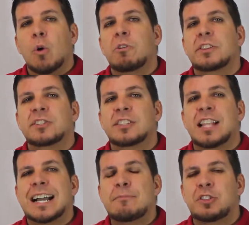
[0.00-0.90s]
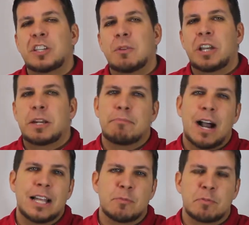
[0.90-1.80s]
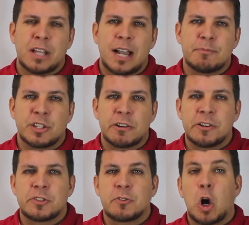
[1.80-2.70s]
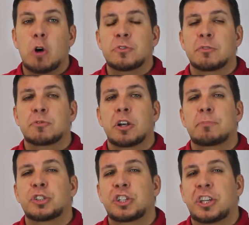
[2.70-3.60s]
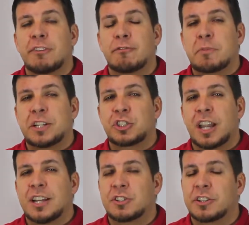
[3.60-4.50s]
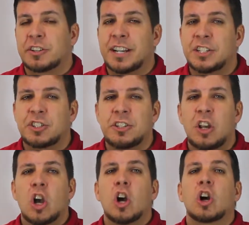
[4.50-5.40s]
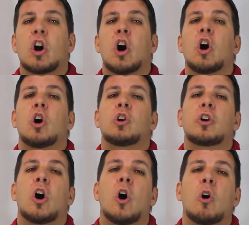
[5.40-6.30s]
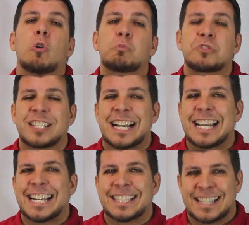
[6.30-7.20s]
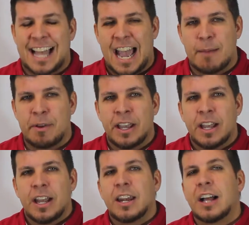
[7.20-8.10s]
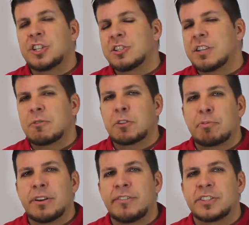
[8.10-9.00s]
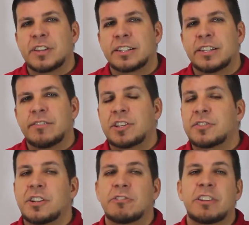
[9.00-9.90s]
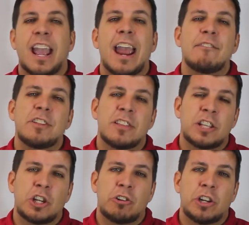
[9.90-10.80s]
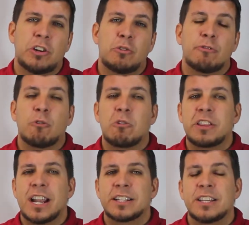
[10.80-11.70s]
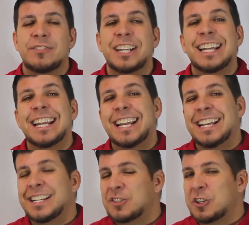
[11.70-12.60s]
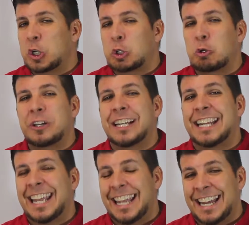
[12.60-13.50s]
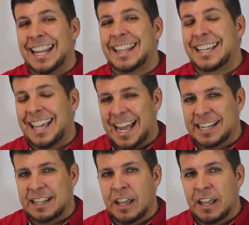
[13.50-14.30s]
with the Slime, Seaweed, and Polymer Blob series of the home subscription kit from Educational Innovation called Home Science Lab. Now, just like with the previous activities, nearly everything that you need to do for the activity is included in the kit.